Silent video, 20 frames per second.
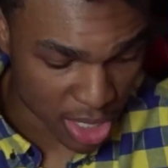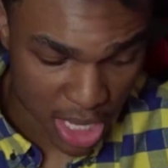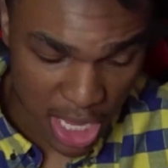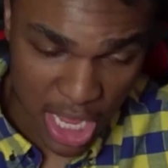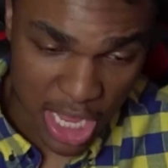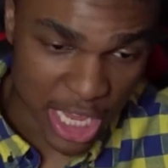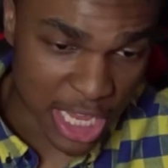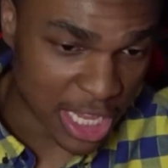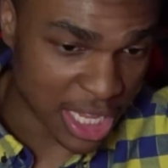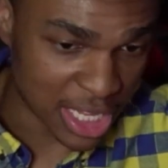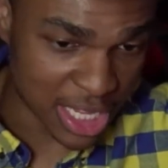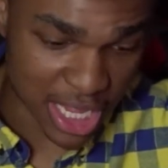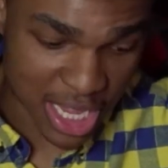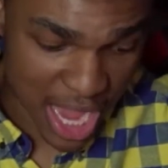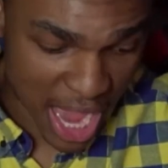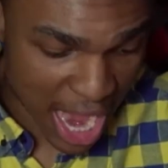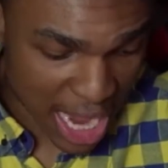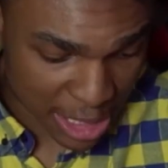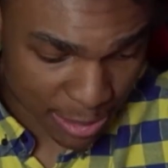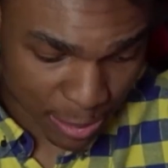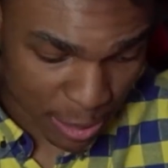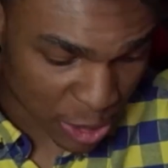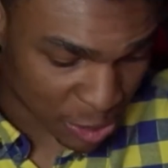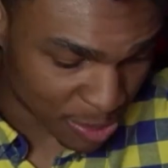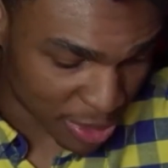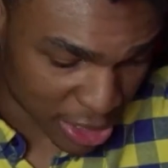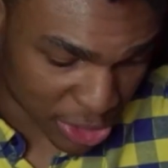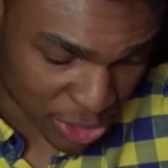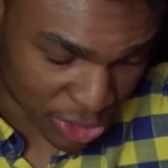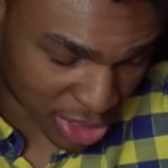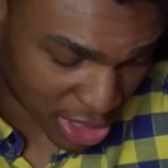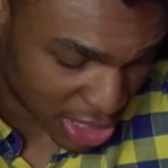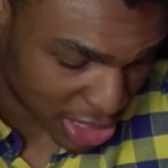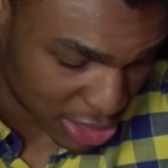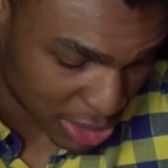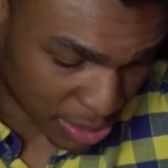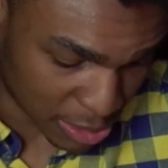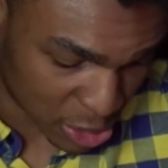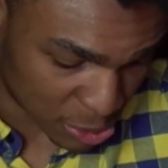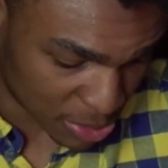He has Mil-Spec, the
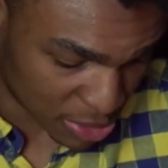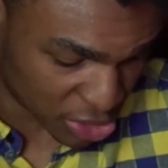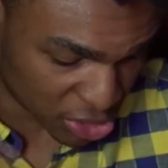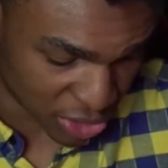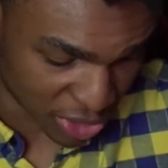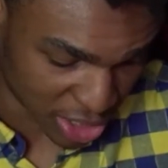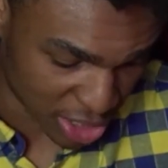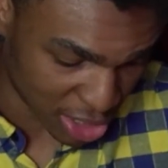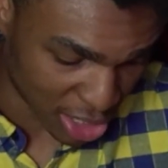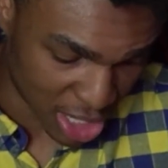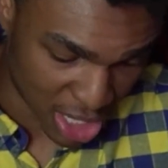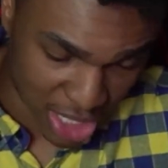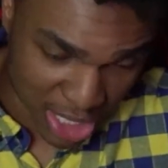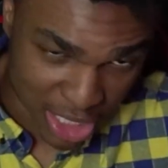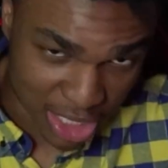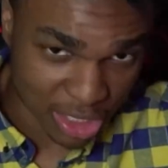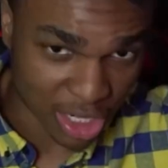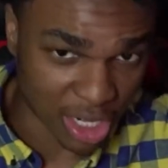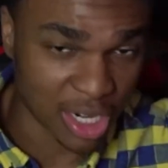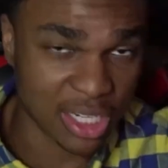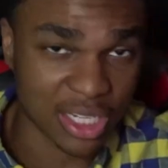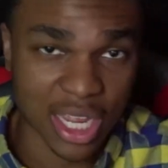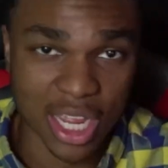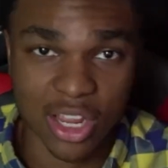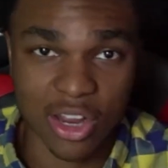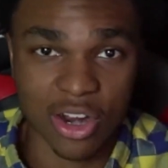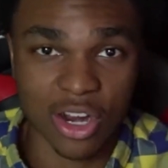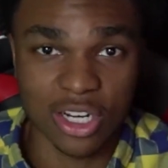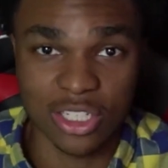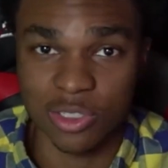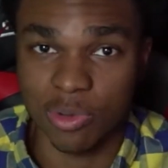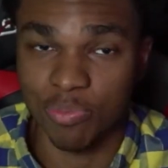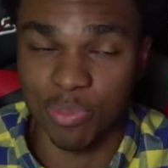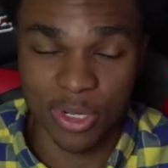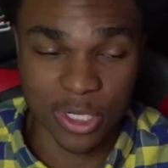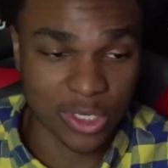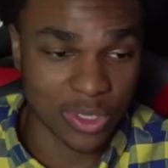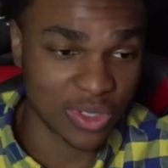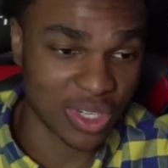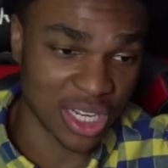Mil-Spec trigger on his ARs and
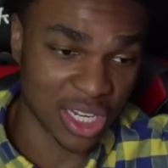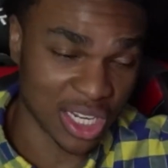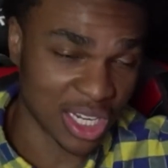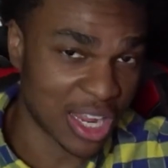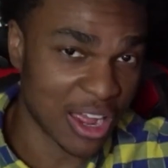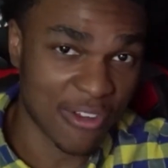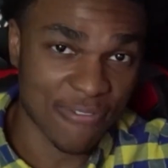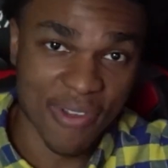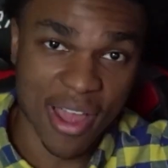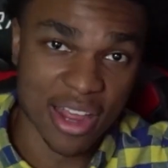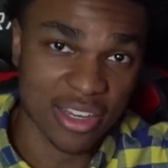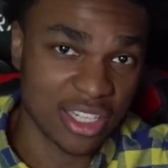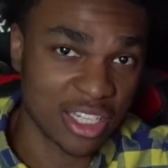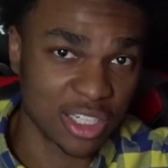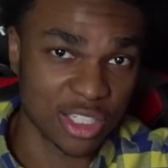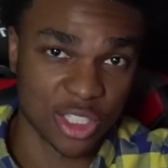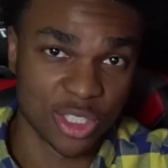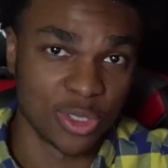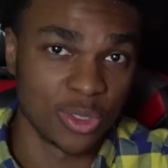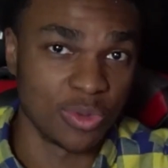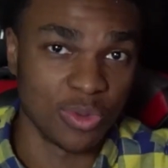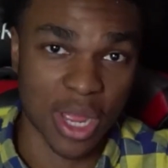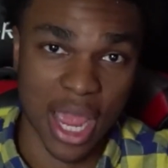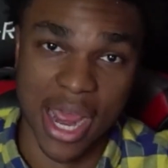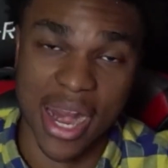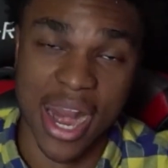pistol, and look how fast he can shoot and